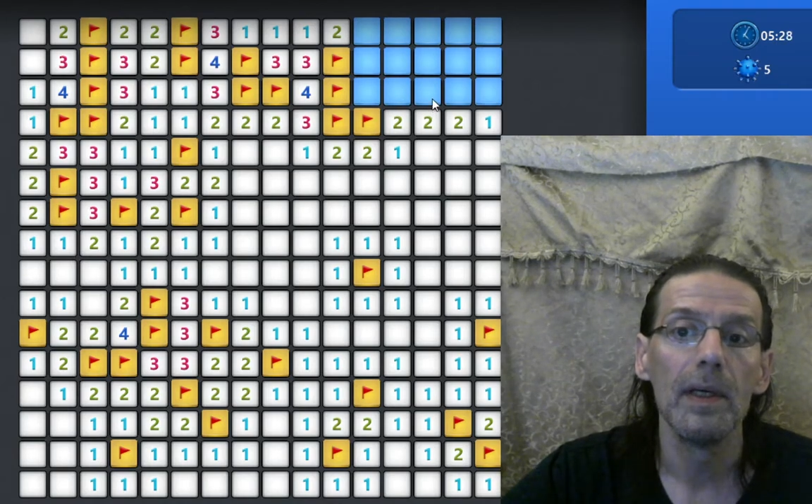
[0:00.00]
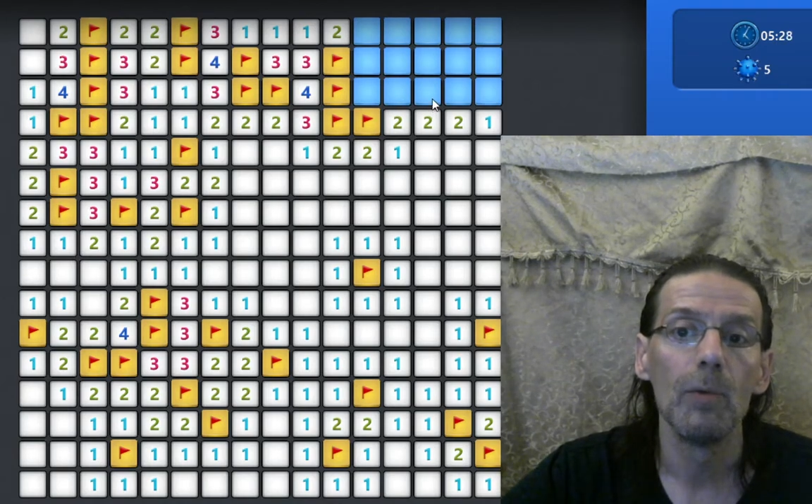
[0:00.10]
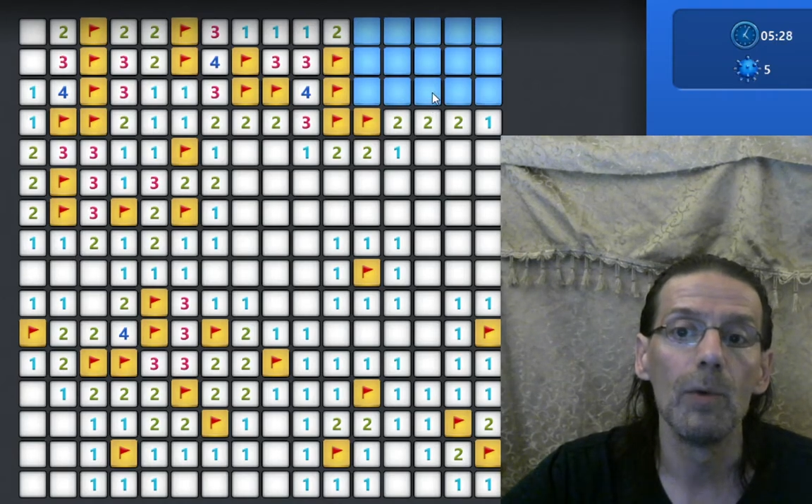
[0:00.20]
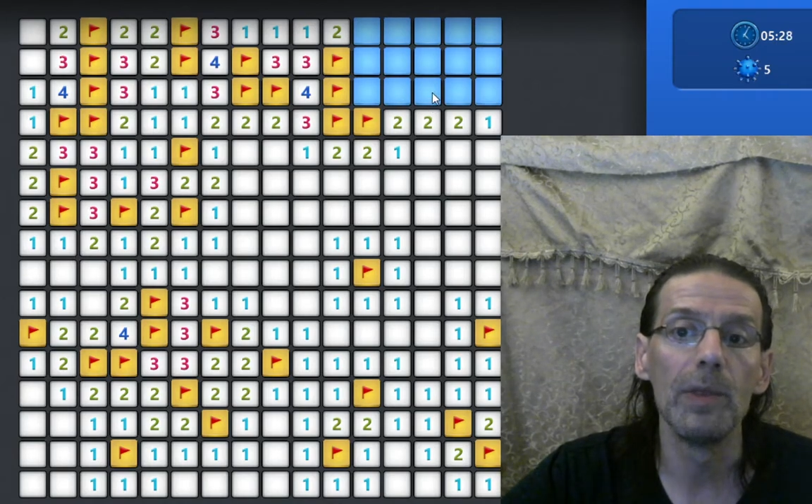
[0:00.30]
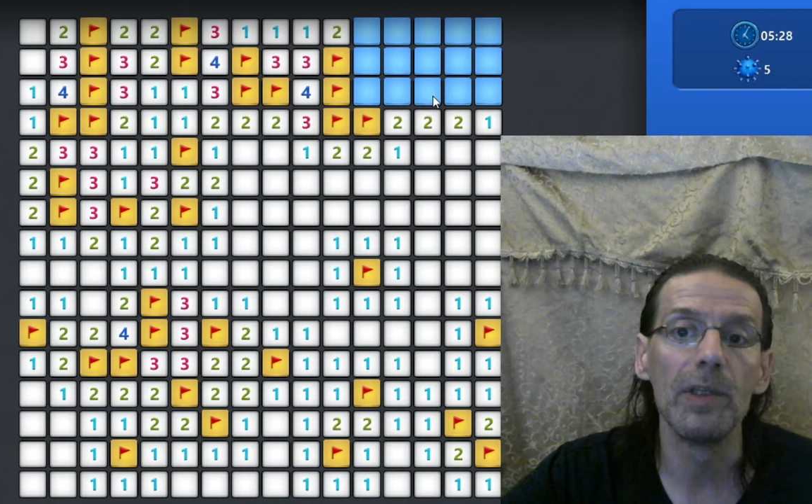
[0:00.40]

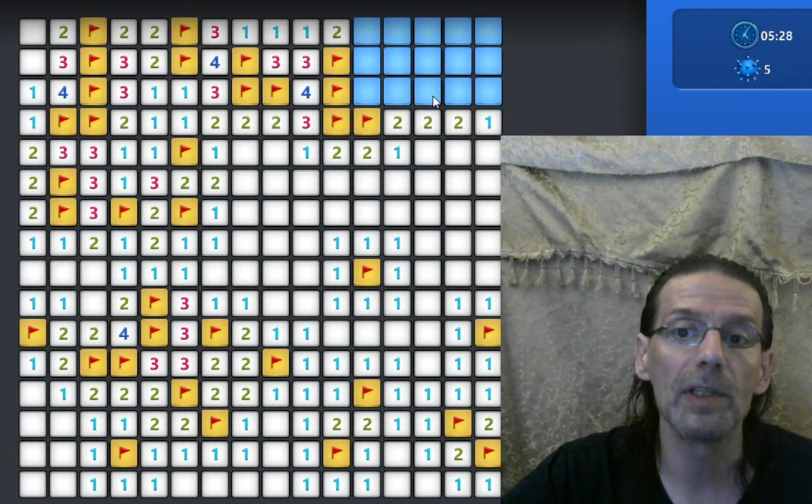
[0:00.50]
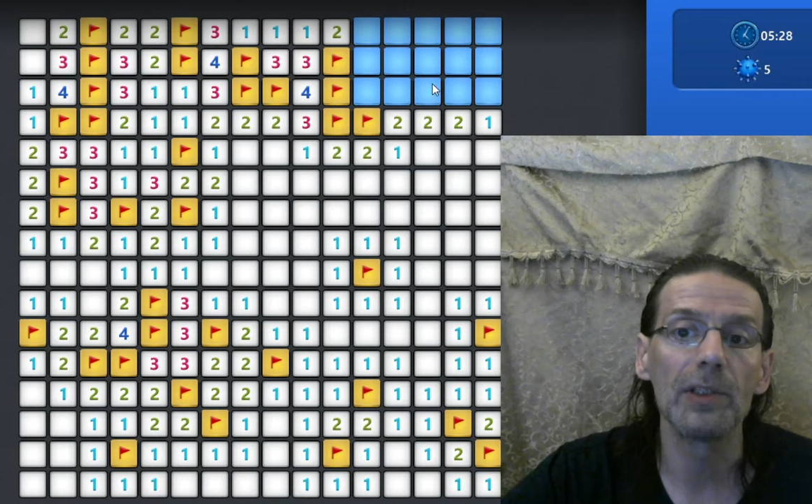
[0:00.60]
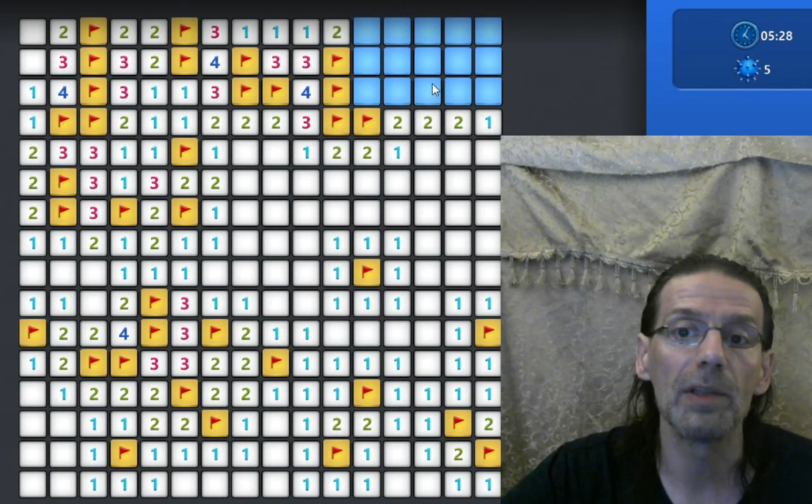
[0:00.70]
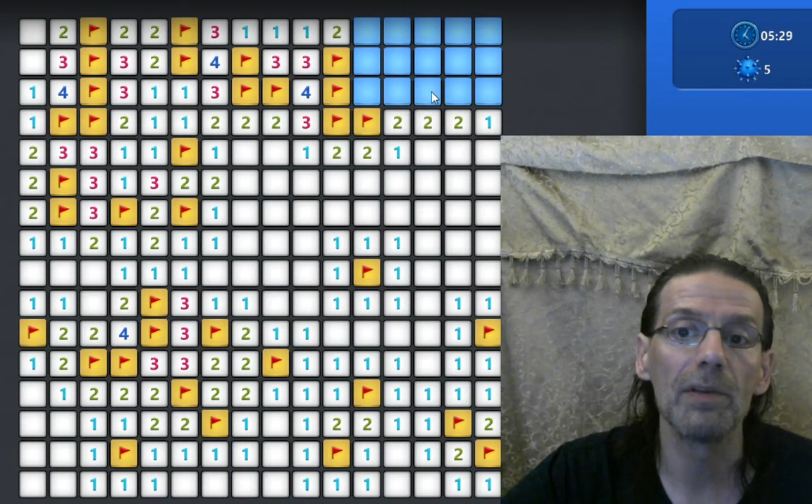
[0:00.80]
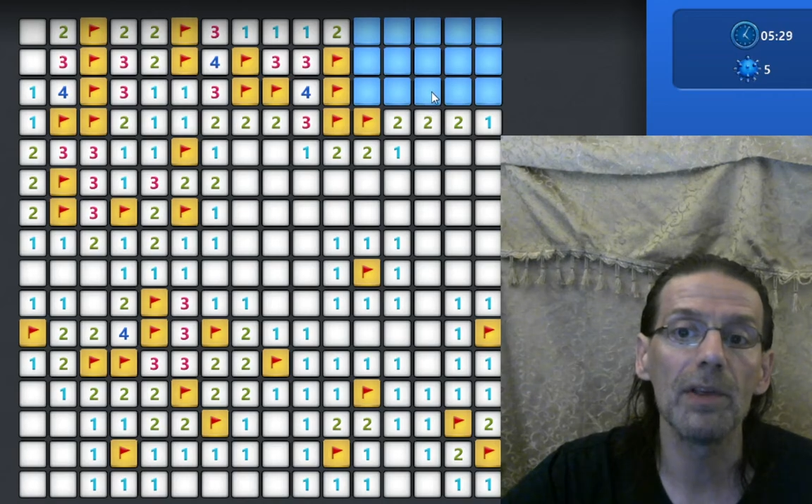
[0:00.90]
would be
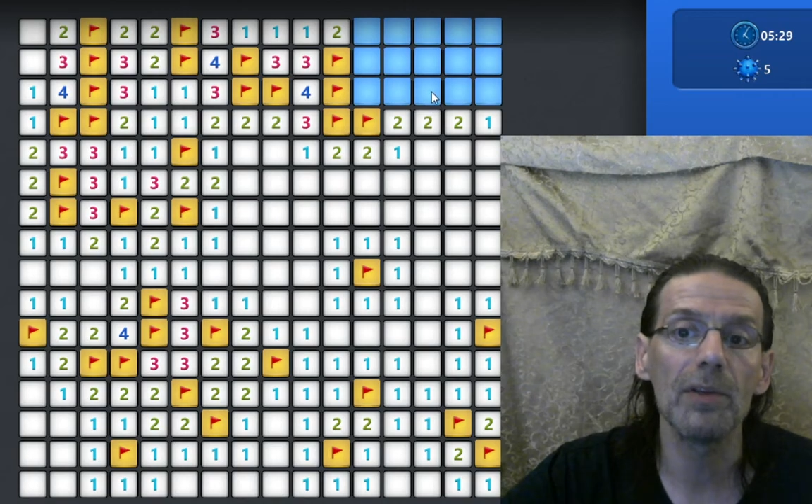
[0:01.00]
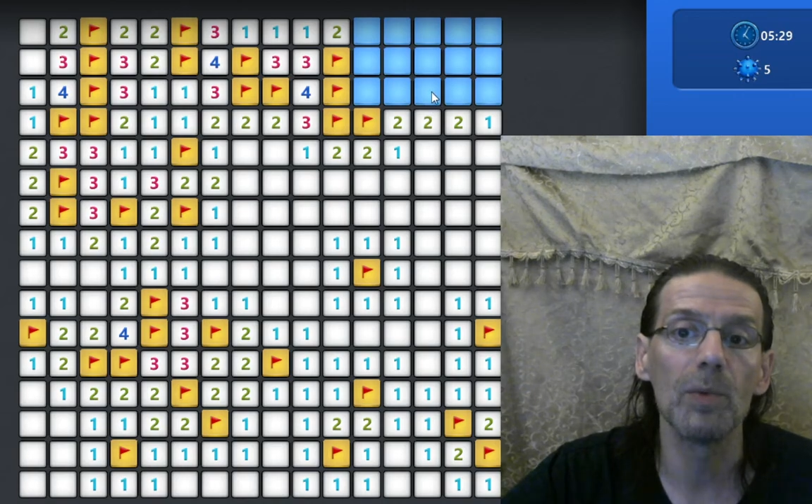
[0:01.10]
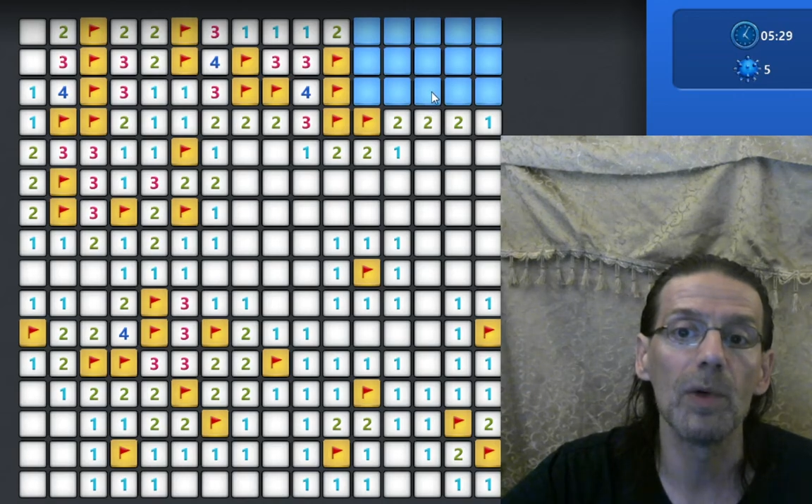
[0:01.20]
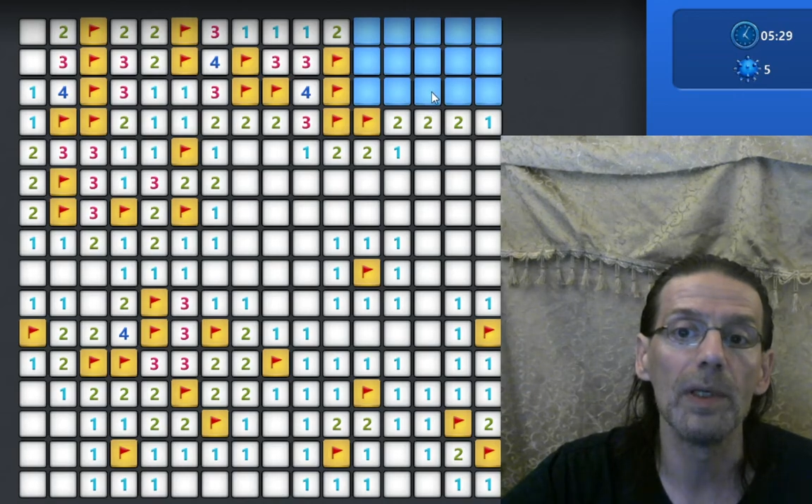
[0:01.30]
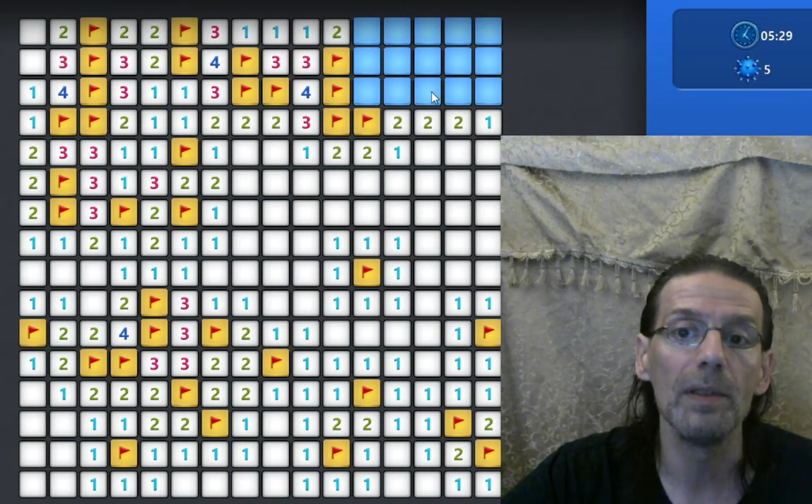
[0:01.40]
touching this
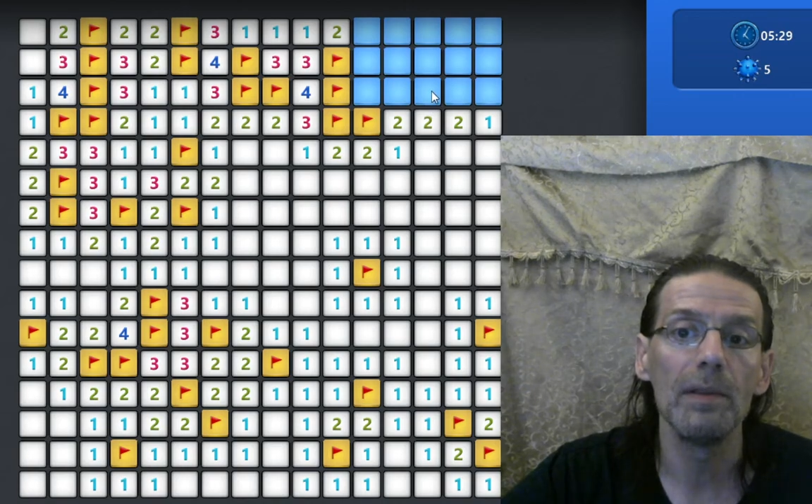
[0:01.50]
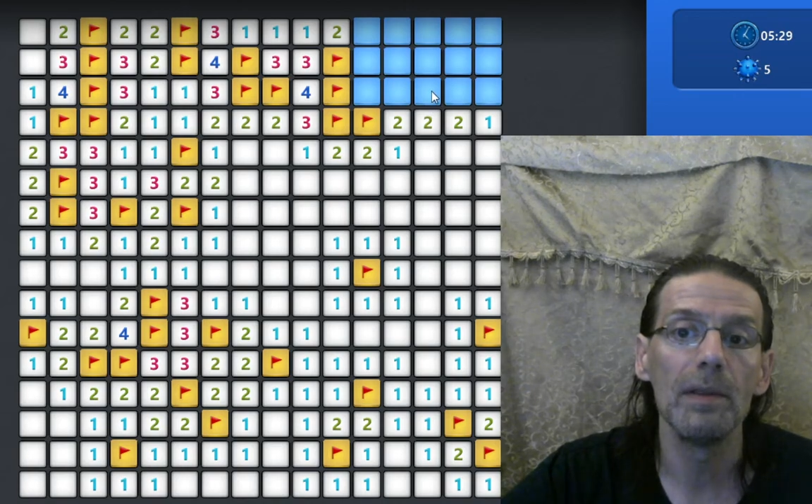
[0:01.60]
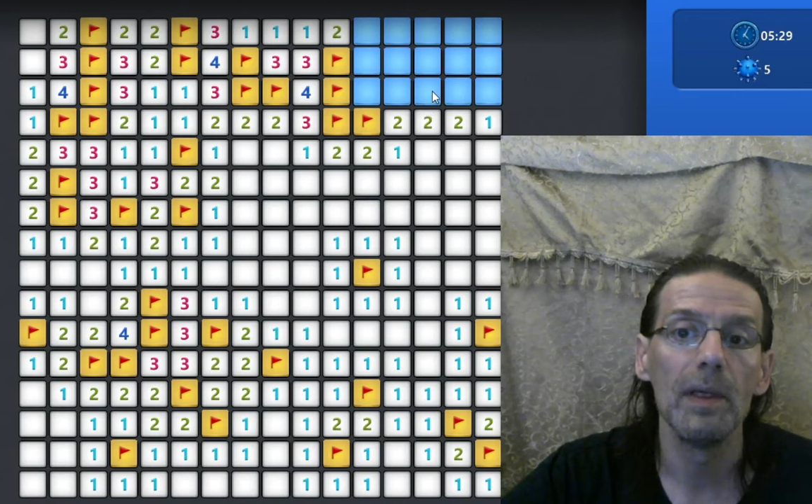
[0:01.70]
one.